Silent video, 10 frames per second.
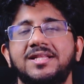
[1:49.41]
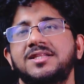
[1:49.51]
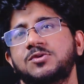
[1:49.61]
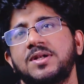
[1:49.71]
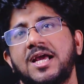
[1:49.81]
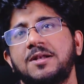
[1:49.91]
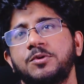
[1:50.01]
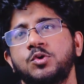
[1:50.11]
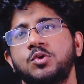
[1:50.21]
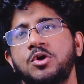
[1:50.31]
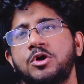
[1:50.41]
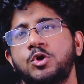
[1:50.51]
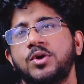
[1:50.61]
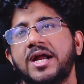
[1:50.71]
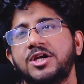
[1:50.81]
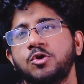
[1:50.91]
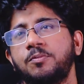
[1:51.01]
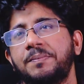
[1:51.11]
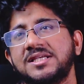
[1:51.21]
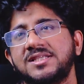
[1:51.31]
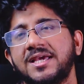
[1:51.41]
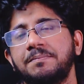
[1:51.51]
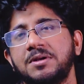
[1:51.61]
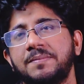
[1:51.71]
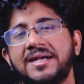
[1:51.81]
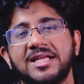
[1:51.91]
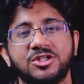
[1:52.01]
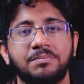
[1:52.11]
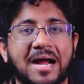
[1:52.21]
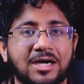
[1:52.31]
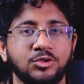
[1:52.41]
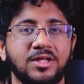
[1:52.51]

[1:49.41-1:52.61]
and this will help you to get your basic implementation back